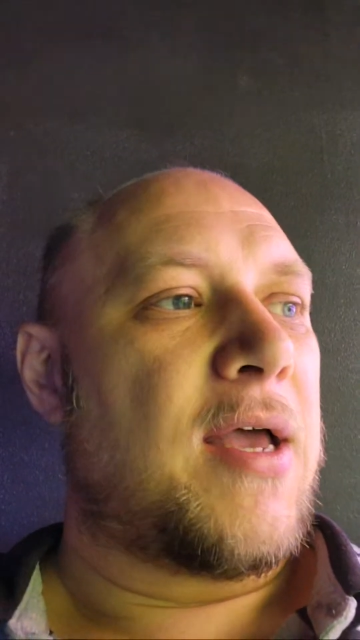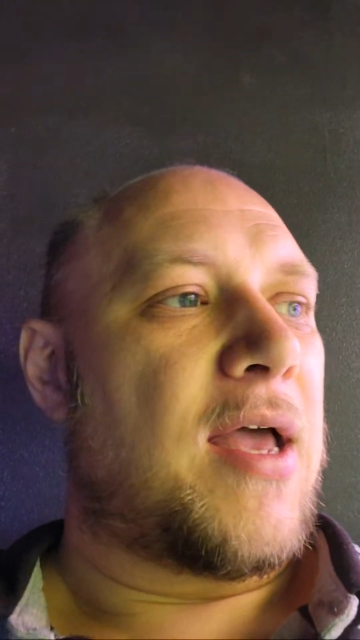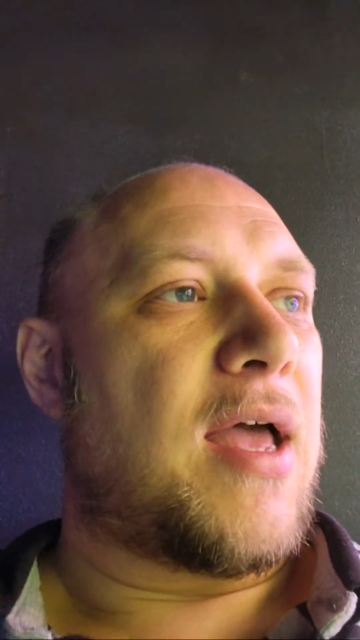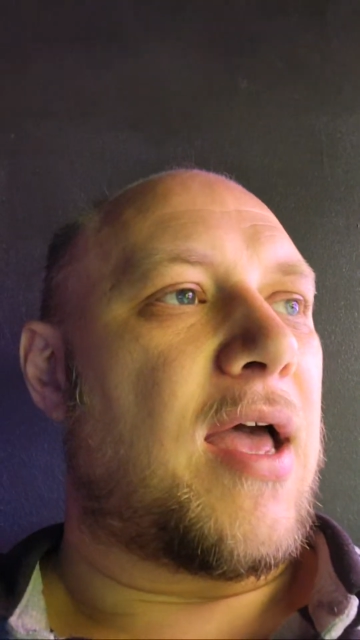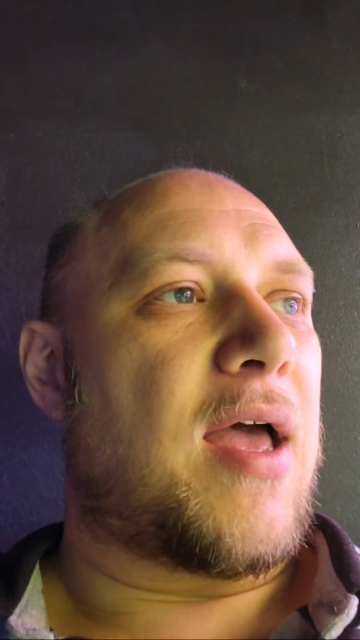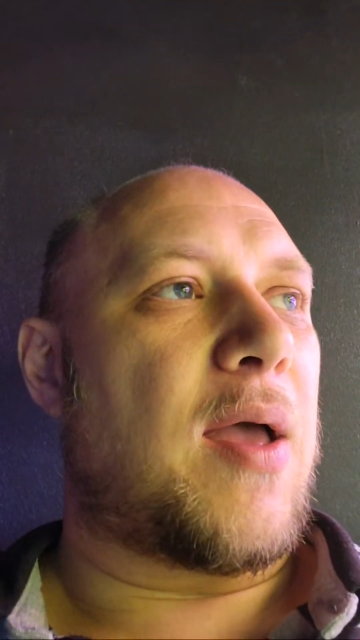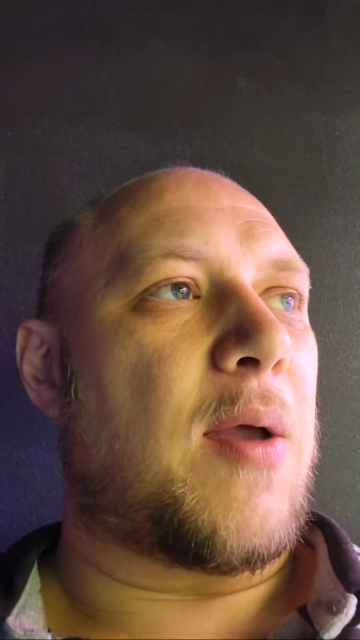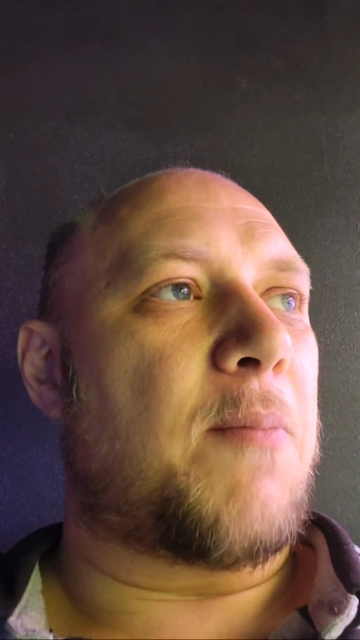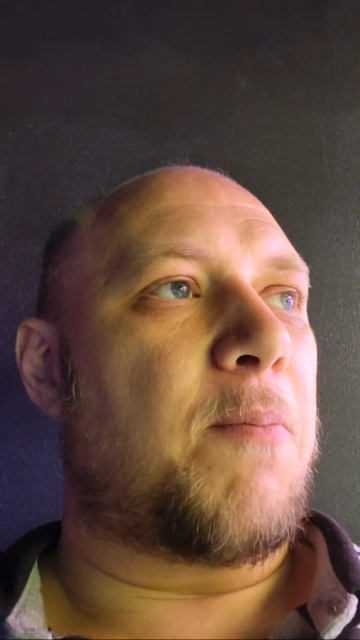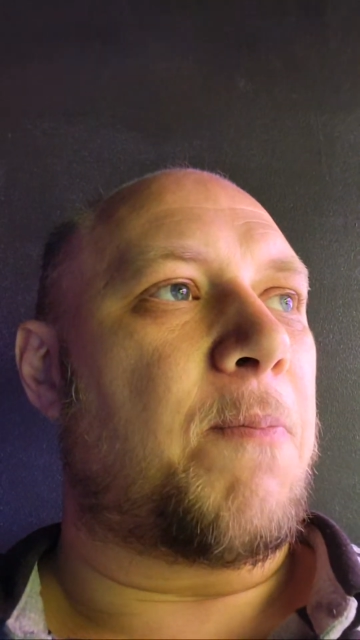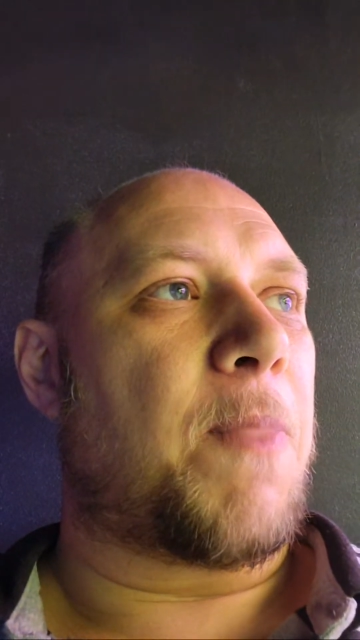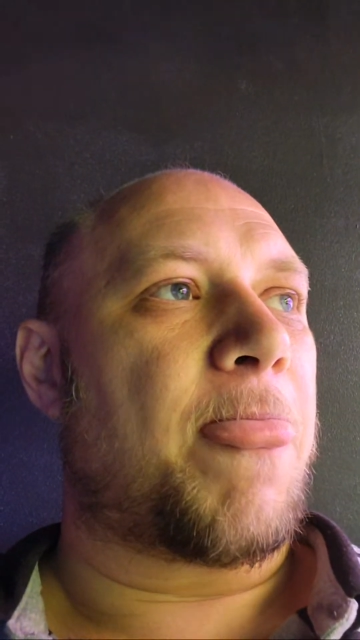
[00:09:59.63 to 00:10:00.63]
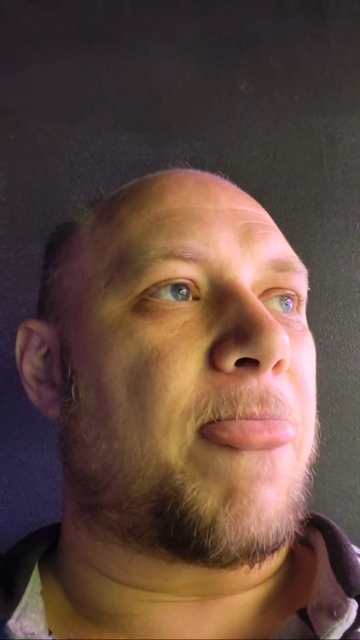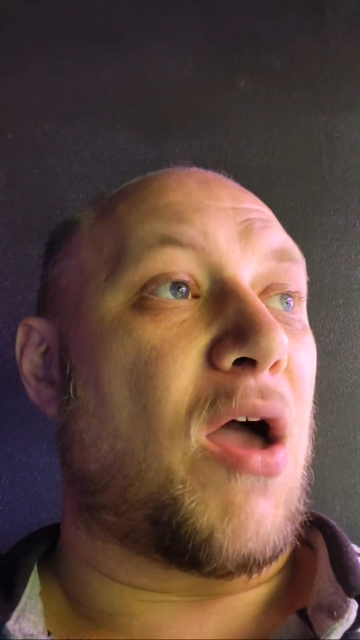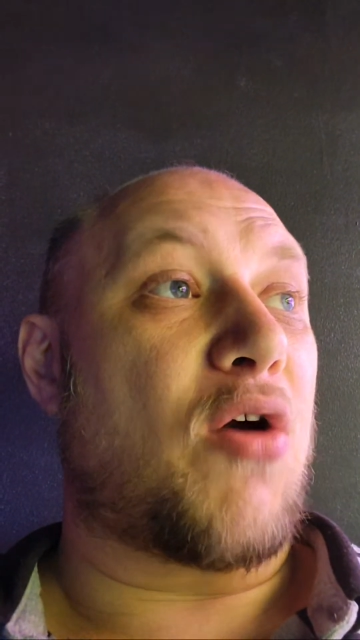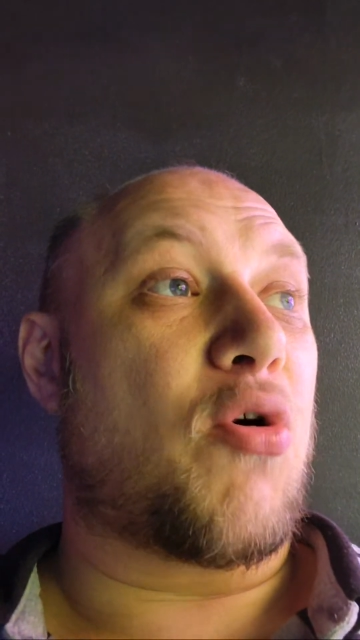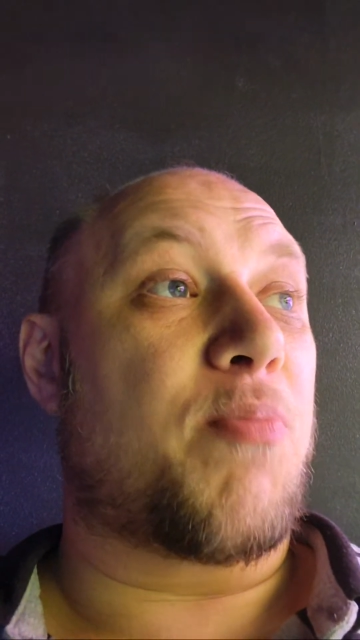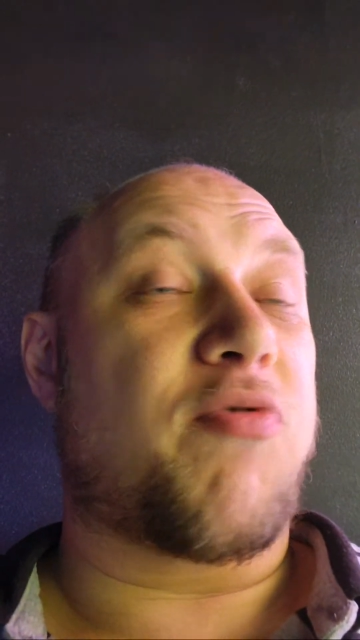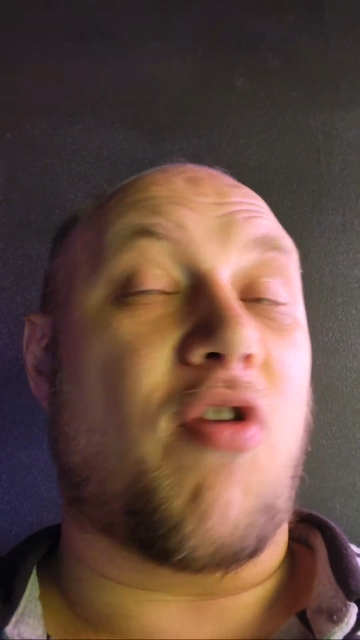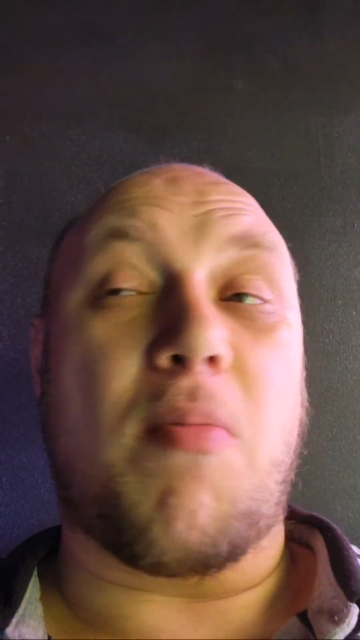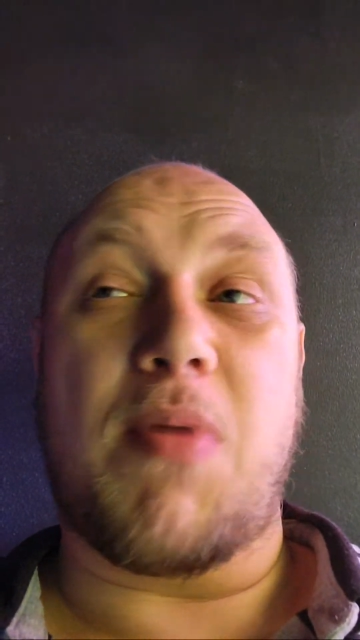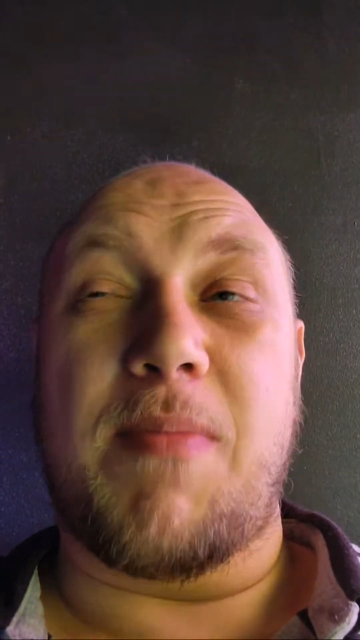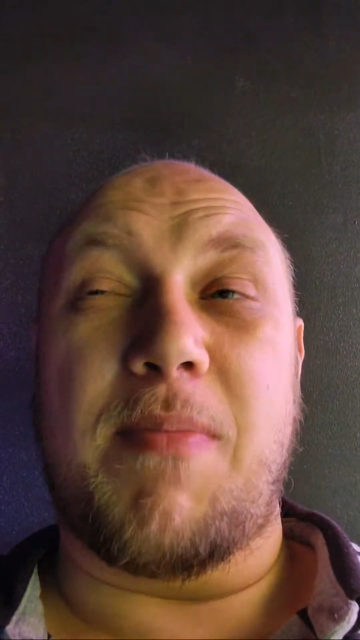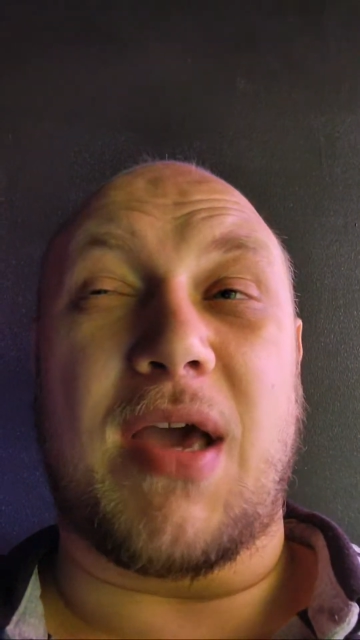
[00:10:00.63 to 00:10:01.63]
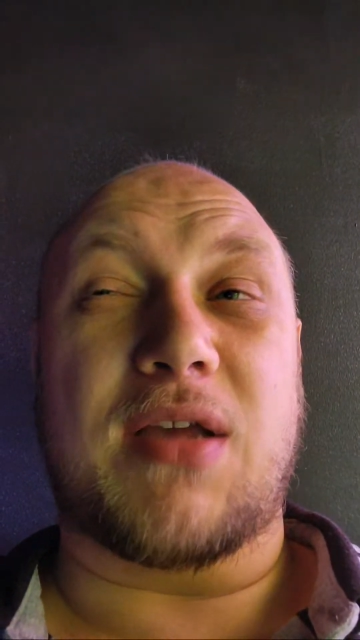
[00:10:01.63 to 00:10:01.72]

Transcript: I could probably make